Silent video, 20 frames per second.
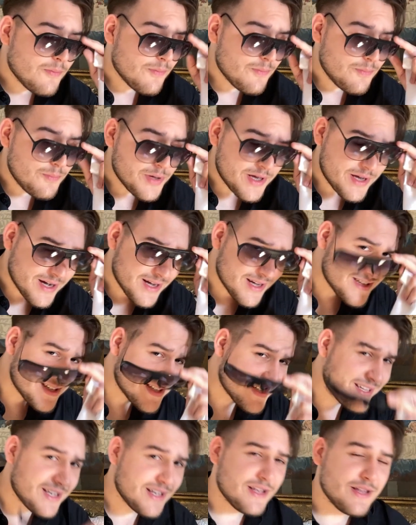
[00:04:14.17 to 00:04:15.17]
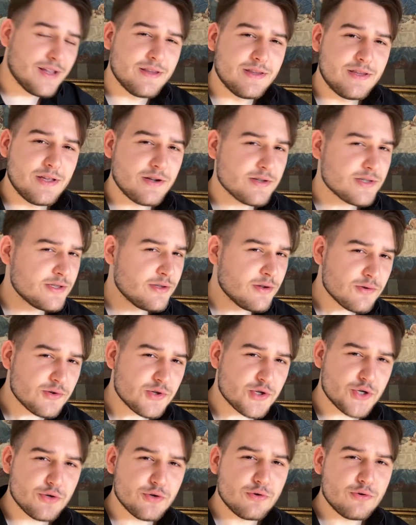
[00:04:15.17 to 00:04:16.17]
Because there is no
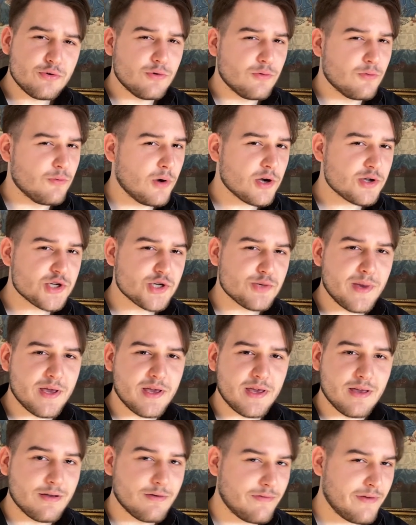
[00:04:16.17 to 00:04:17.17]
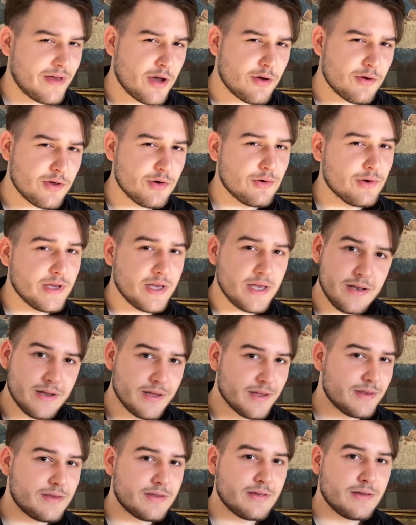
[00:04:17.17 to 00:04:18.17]
true watchmaking value in
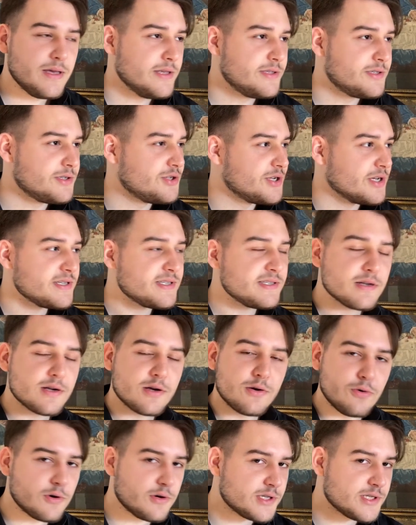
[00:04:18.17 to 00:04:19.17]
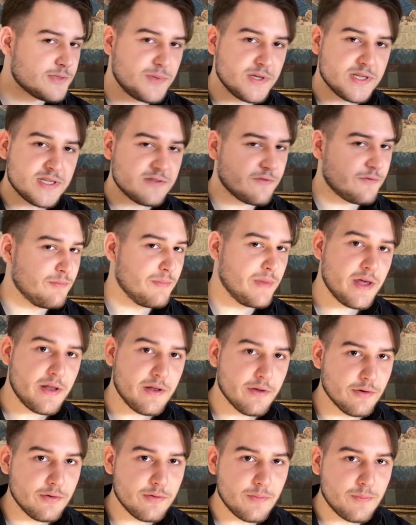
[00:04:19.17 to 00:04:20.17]
it. It's just a quartz piece of
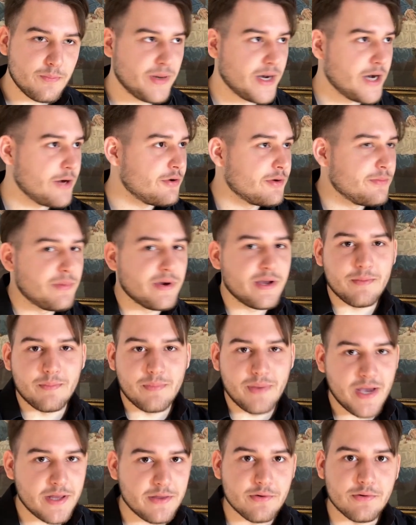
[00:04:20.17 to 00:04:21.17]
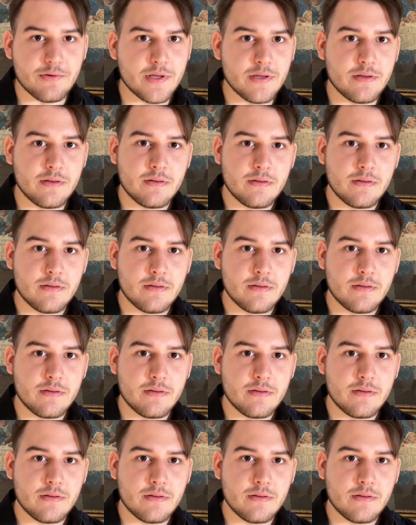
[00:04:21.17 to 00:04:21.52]
metal powered by a battery.